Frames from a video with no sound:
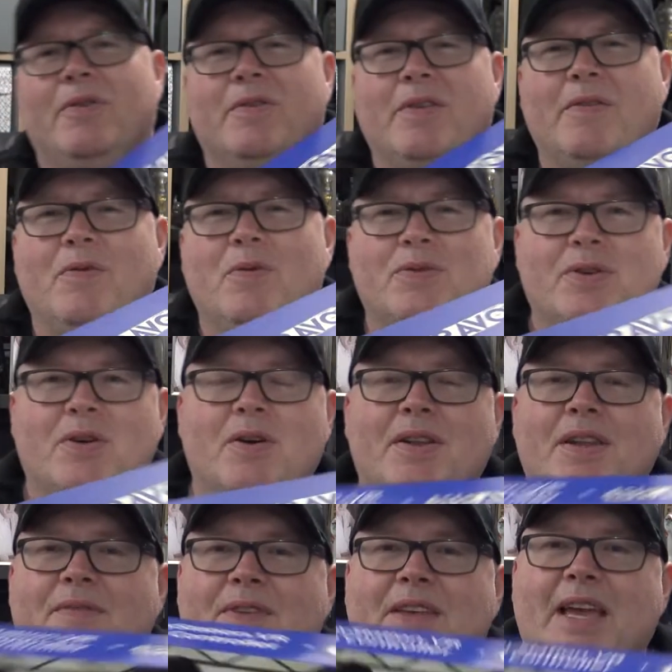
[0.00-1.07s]
I've also got
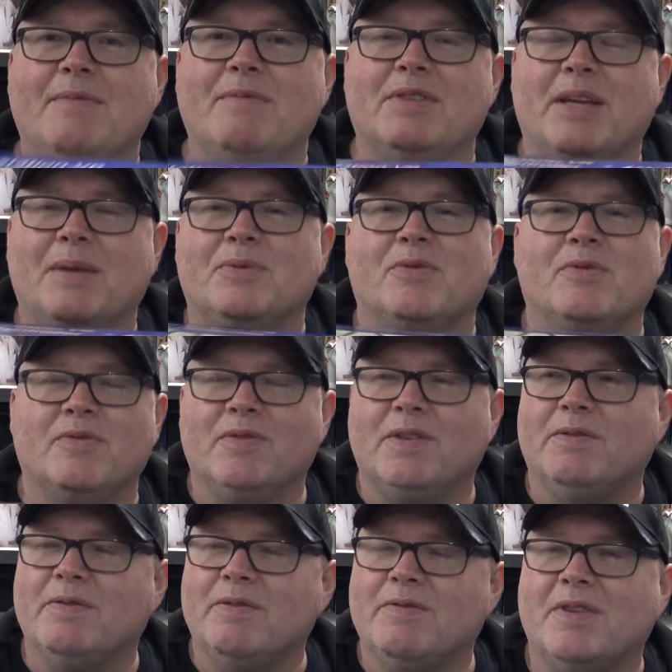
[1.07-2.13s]
another game which comes
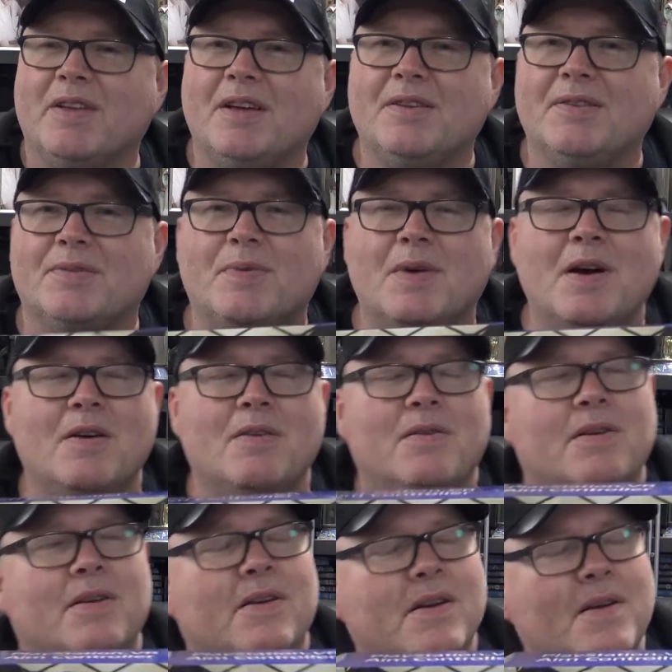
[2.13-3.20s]
with a gun as
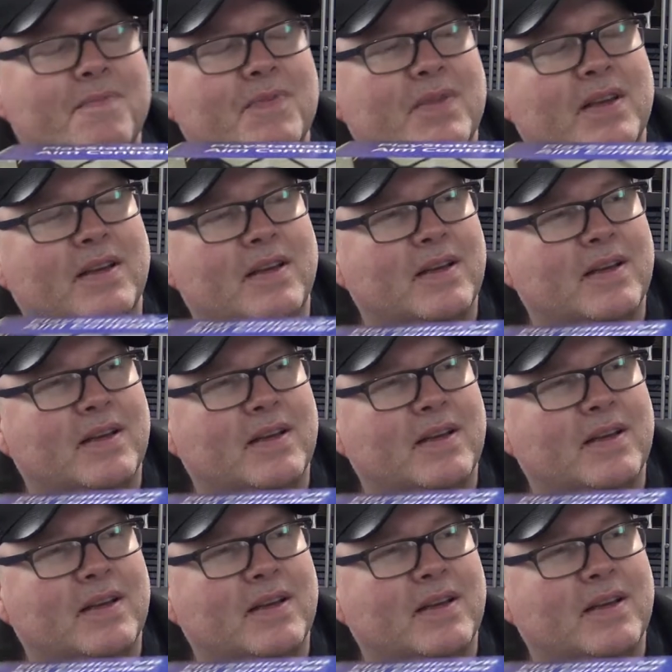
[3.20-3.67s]
well.